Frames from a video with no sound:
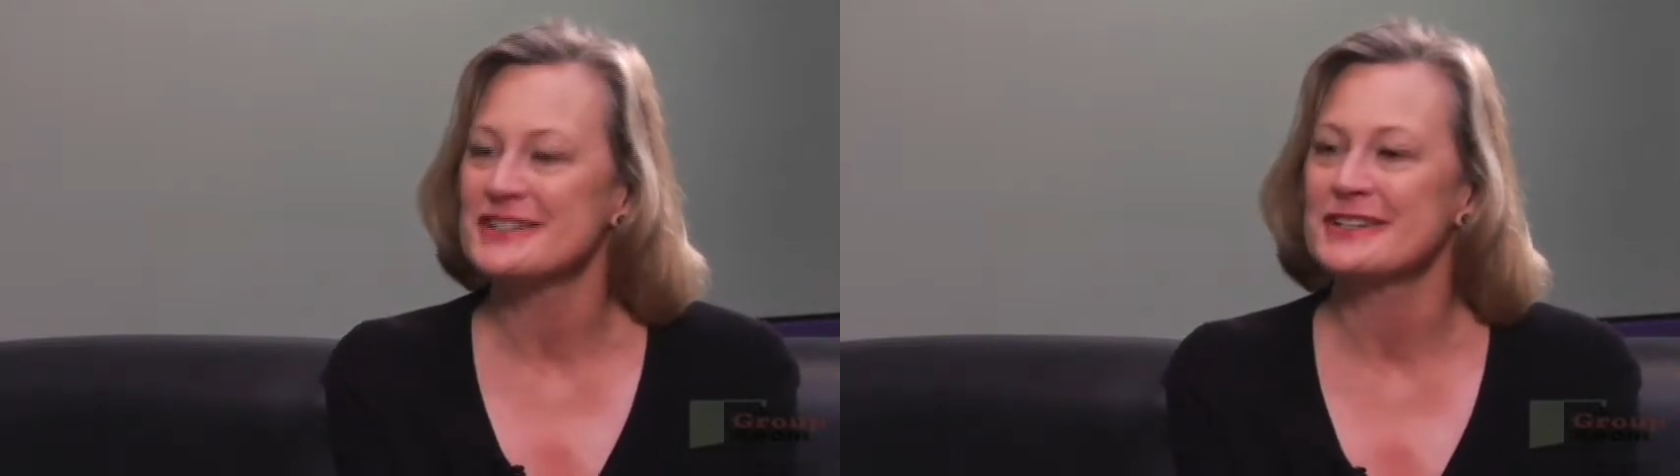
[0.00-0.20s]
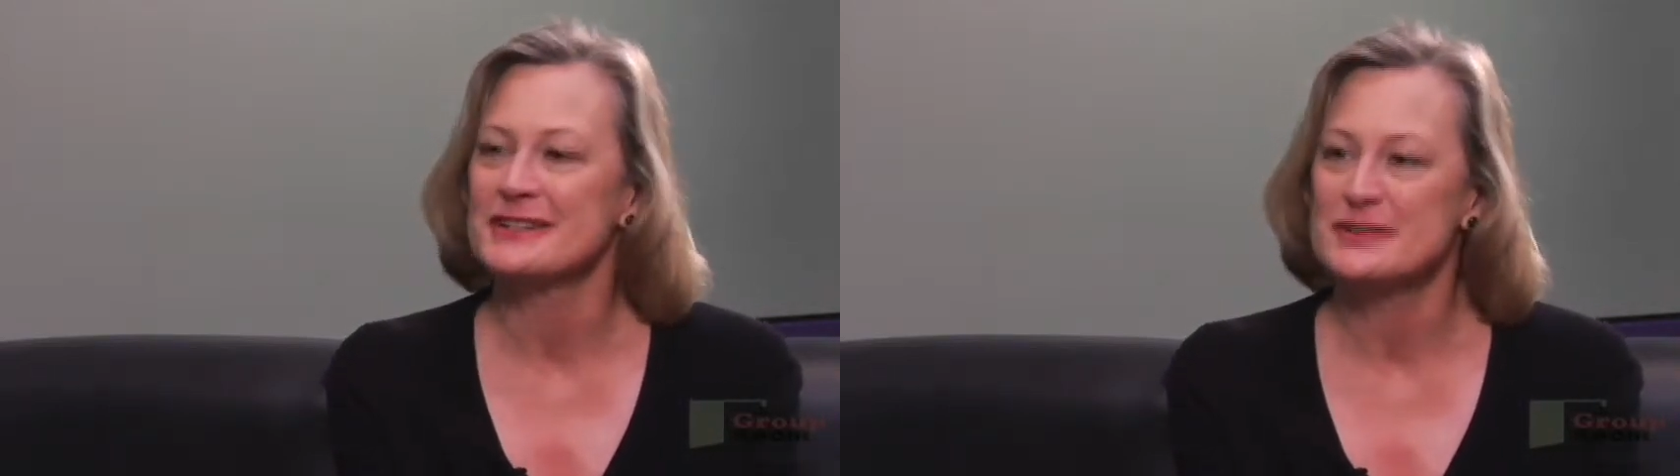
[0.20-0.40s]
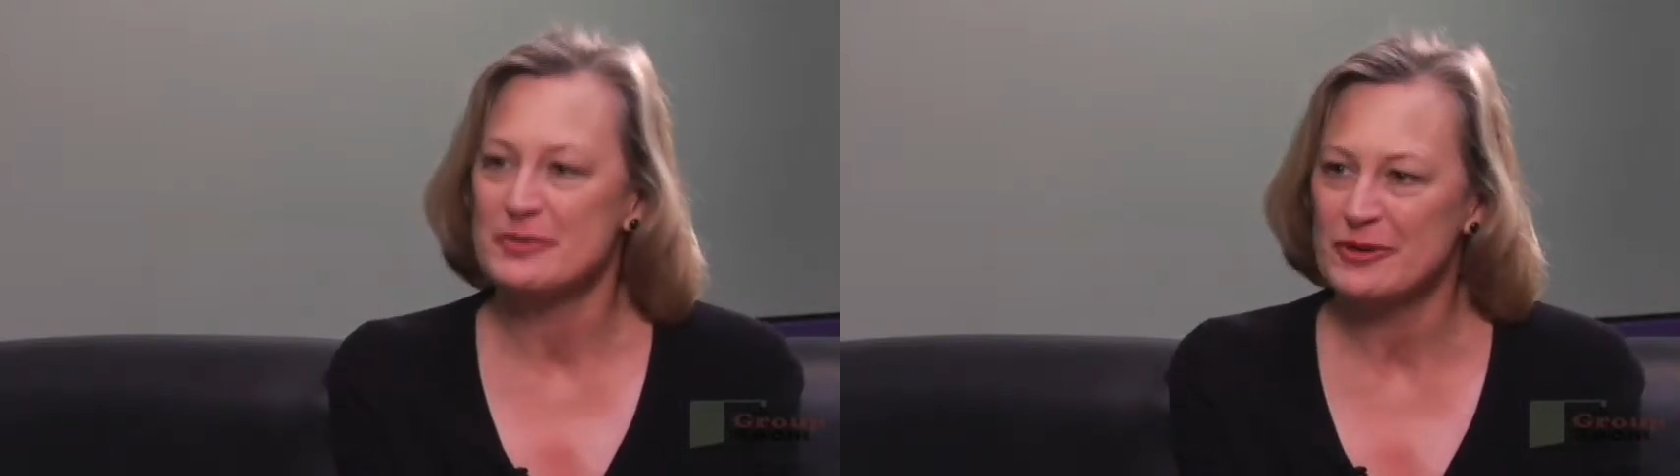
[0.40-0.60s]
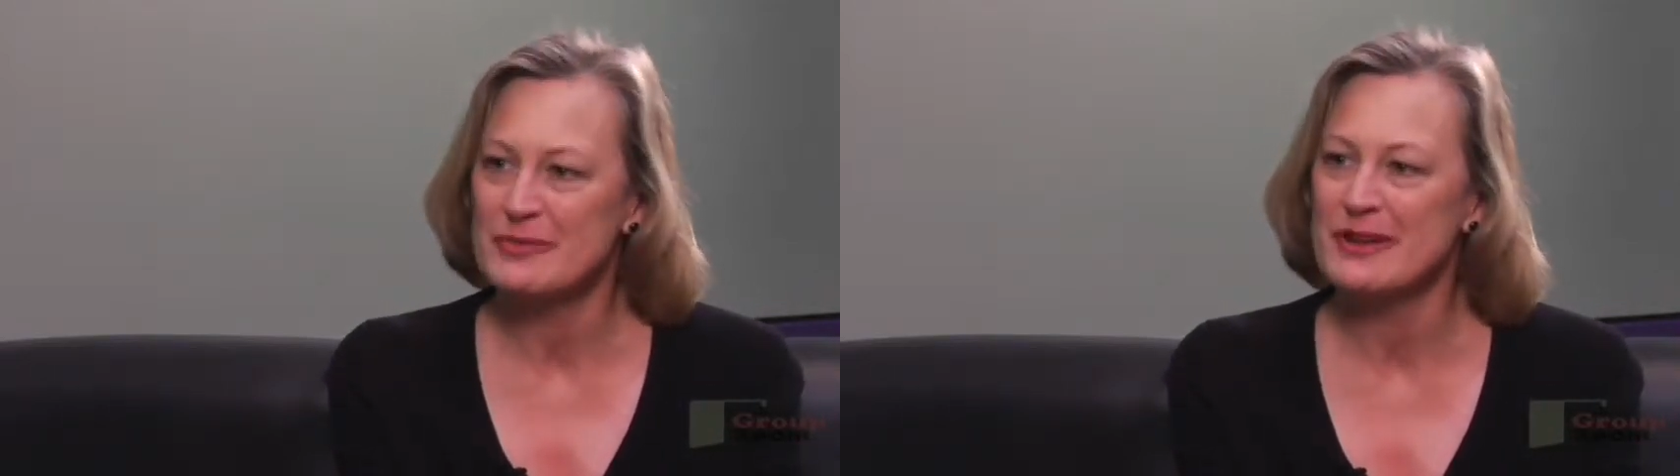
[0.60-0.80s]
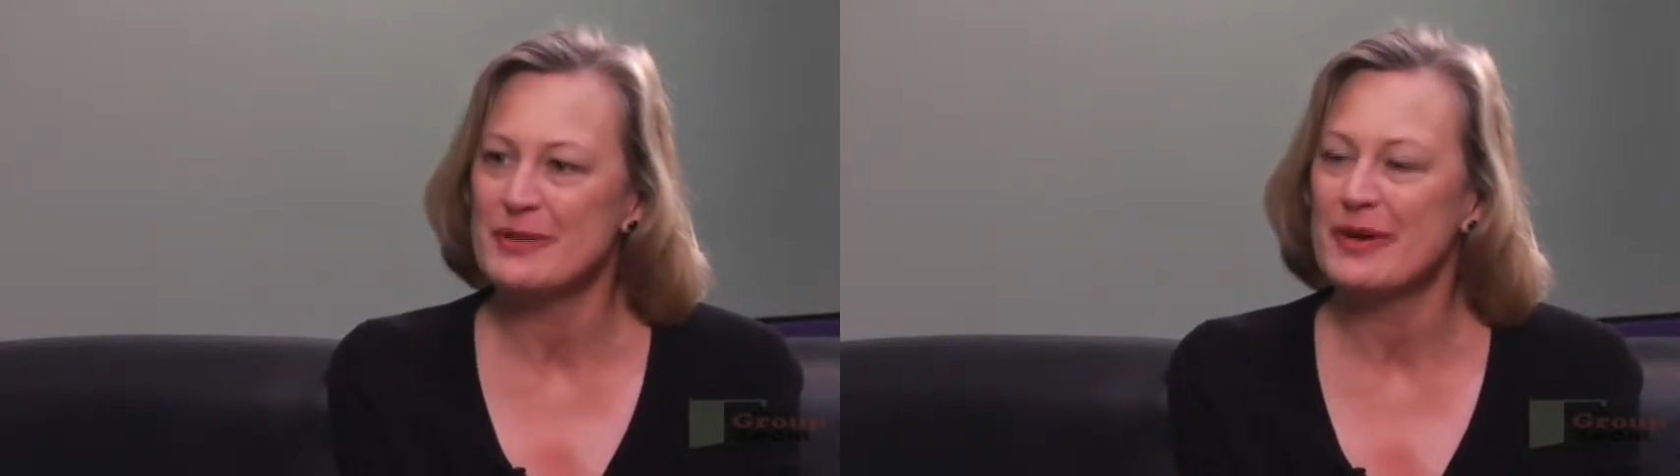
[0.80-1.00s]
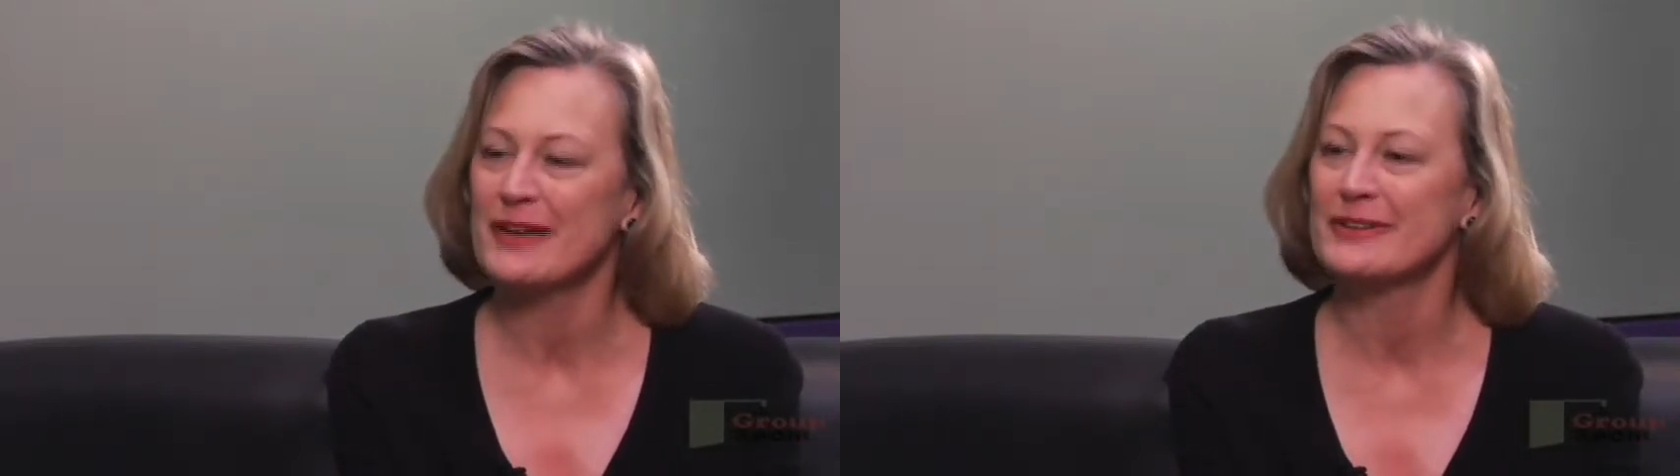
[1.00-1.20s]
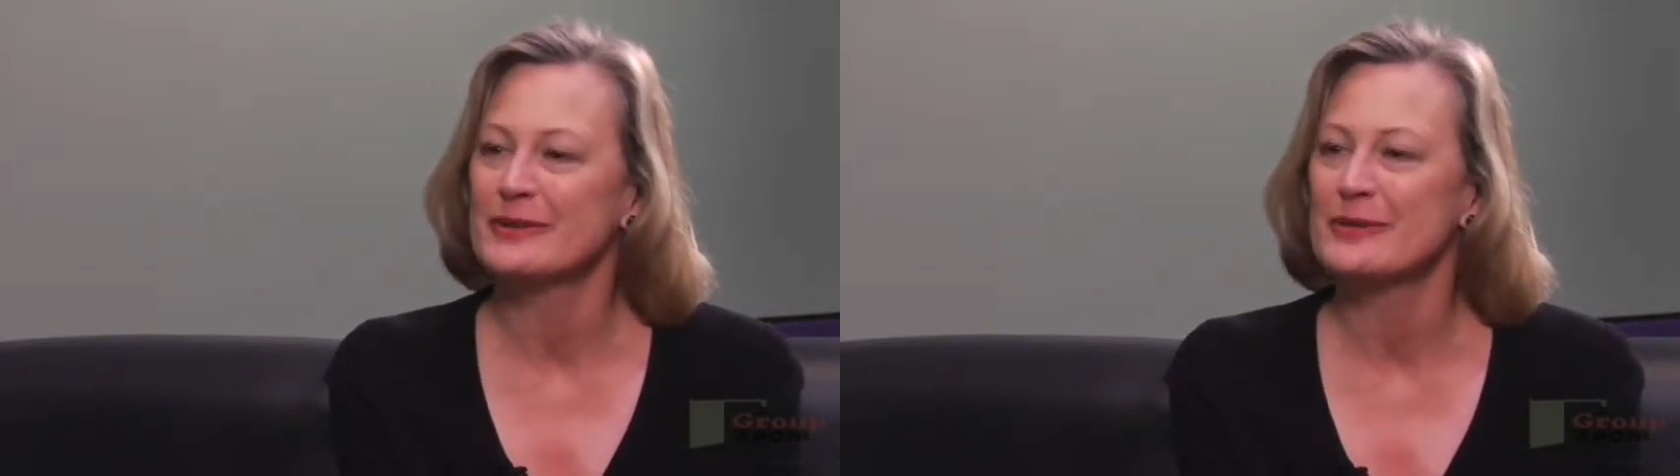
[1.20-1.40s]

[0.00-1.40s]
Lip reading: in these premenopausal